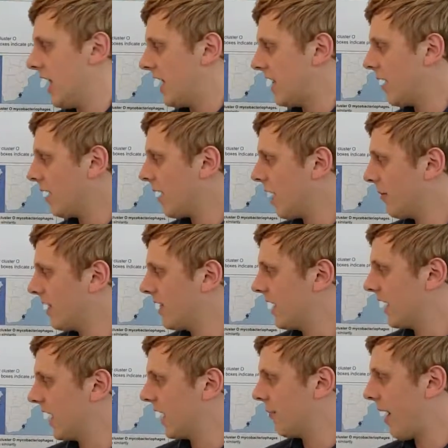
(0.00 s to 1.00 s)
And that got me
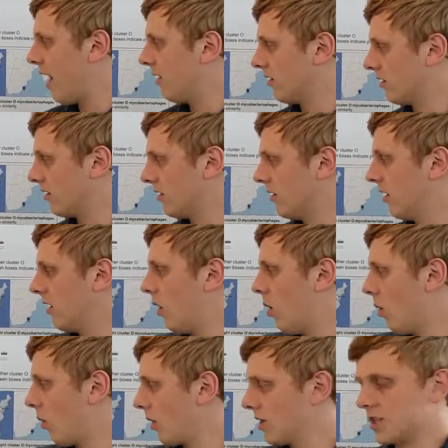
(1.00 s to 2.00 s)
thinking about
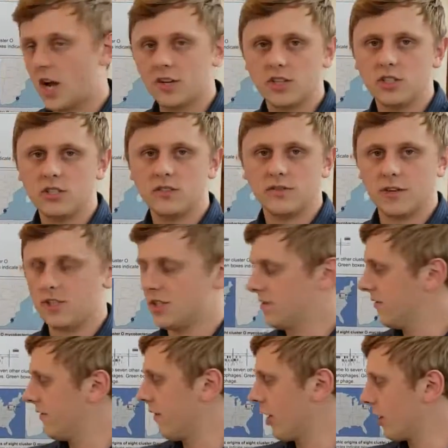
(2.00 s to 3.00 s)
horizontal
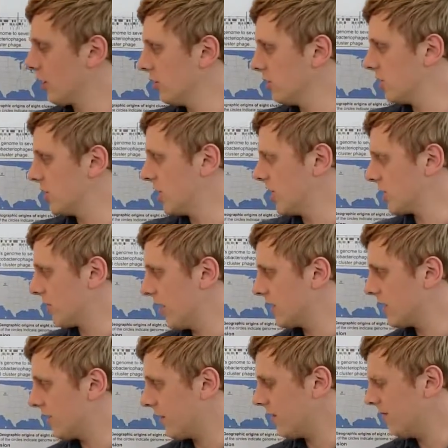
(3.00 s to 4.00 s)
versus vertical gene
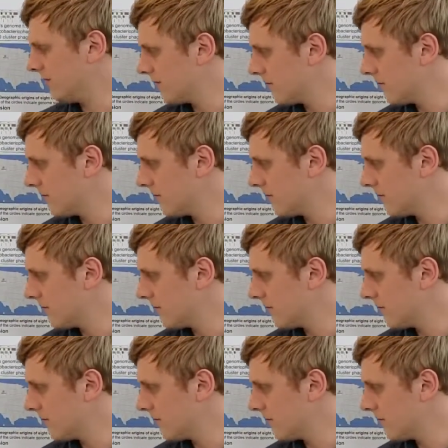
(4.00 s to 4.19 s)
transfer.